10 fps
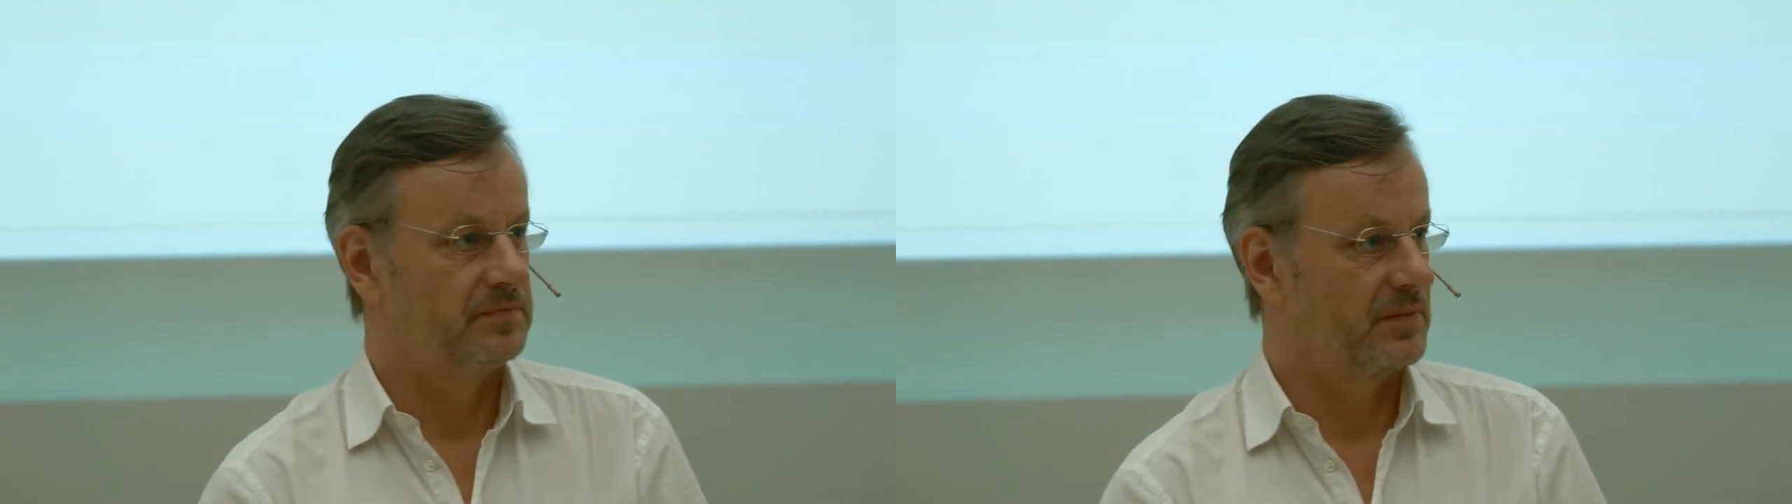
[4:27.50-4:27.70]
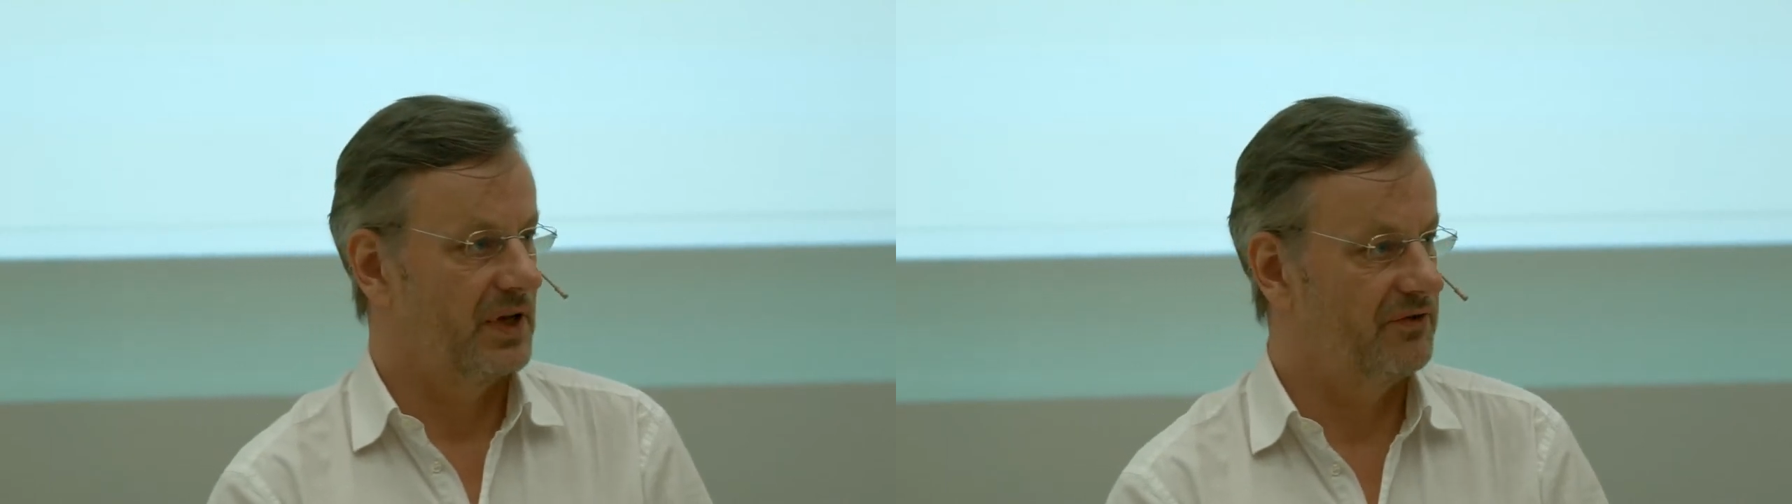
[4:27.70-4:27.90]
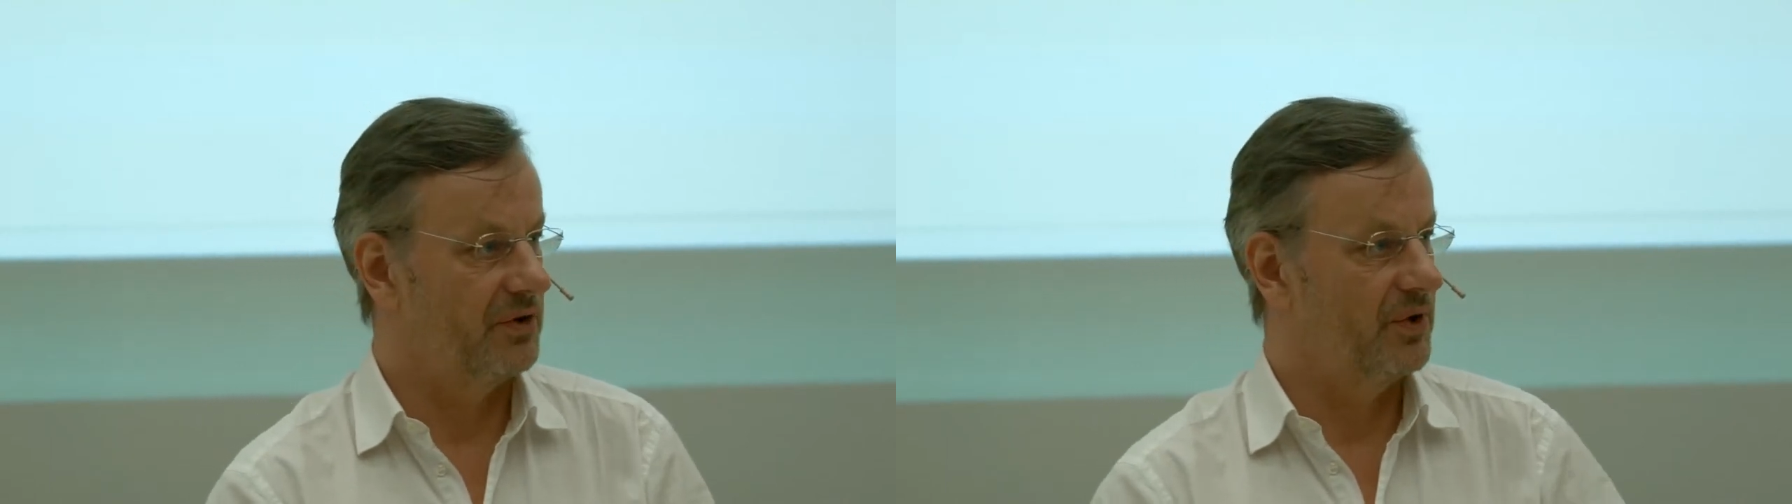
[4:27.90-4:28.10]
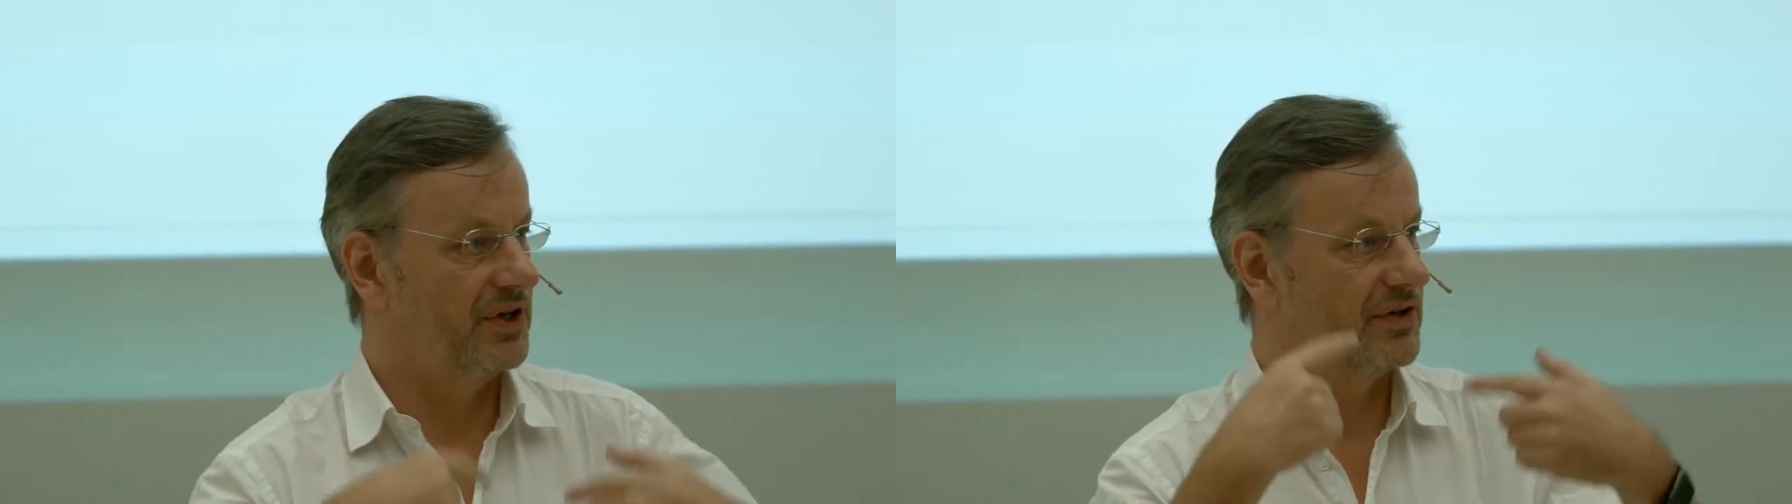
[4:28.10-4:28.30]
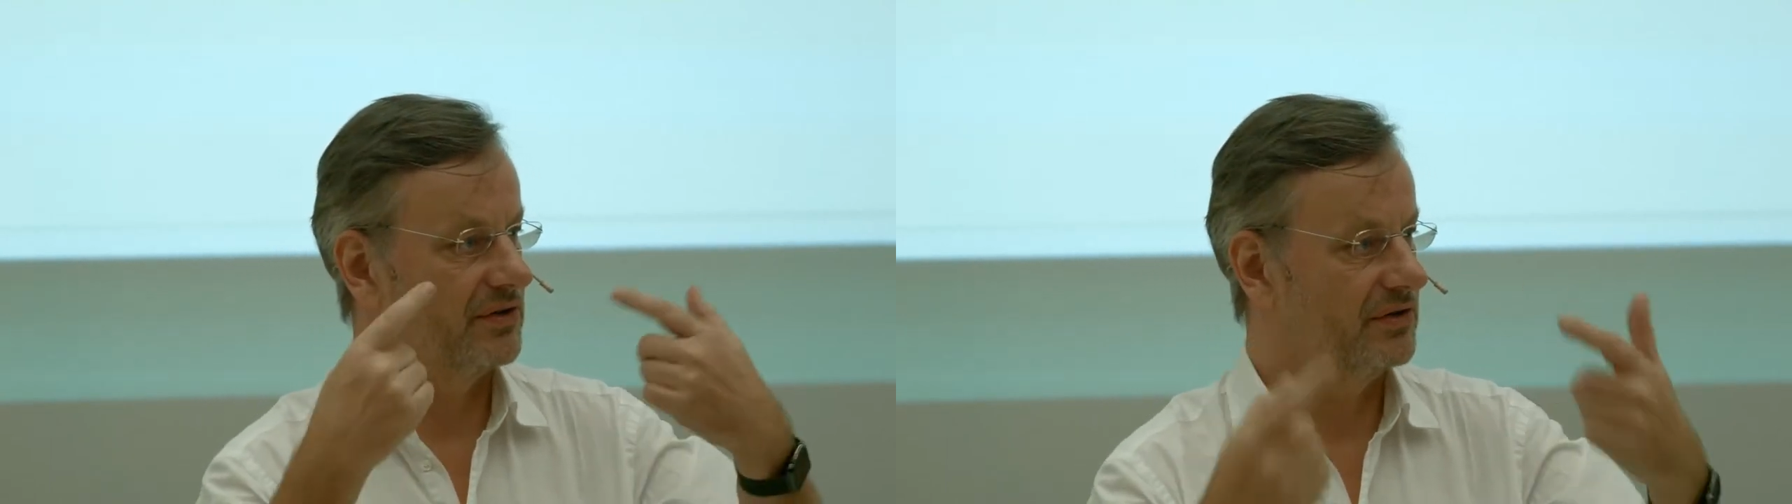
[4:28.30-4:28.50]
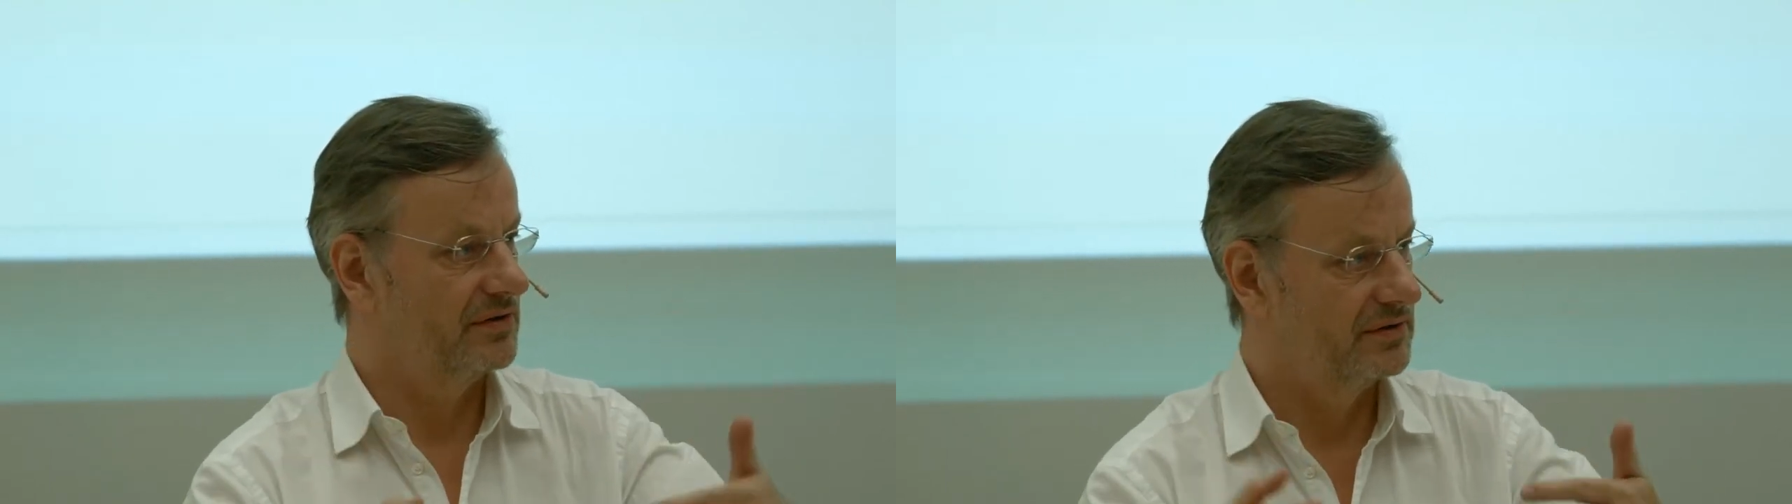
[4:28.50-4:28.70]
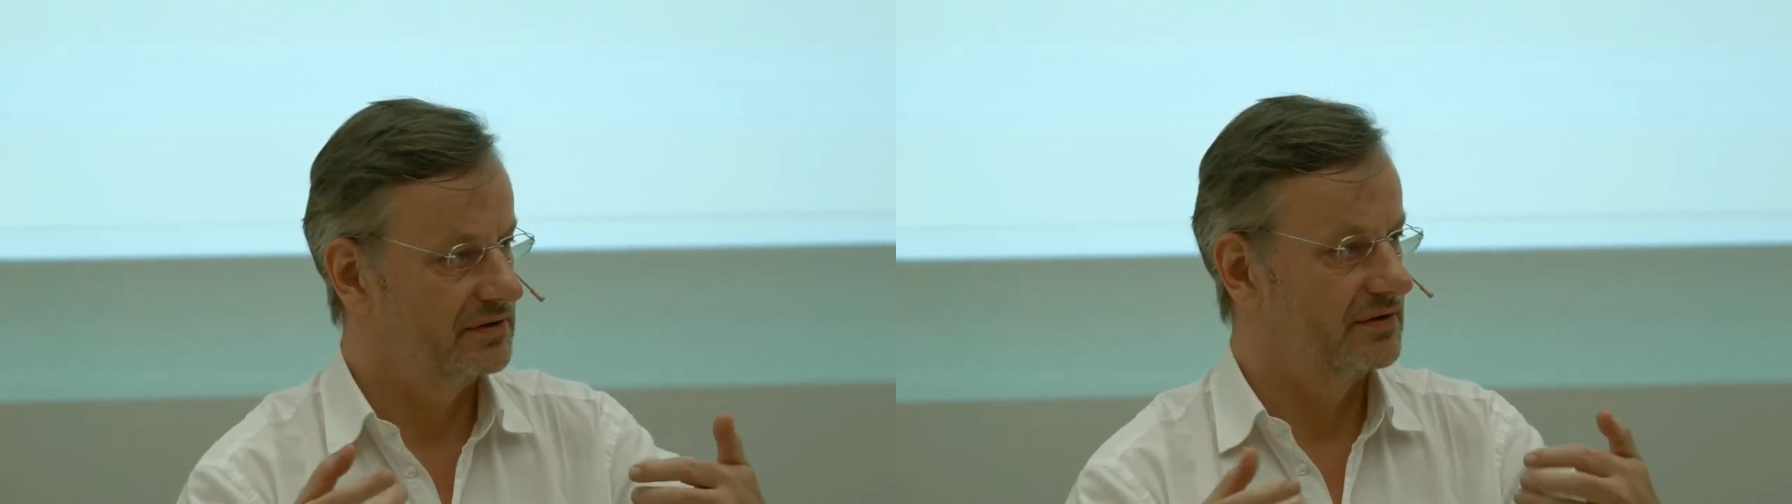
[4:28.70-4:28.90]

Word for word: If you want to